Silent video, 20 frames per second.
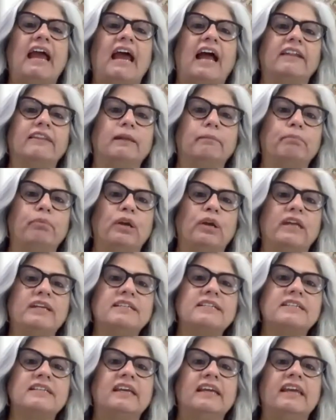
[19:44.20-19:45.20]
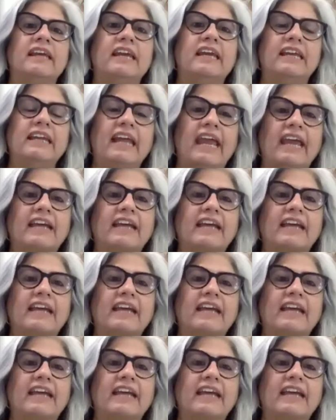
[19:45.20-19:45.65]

and the police in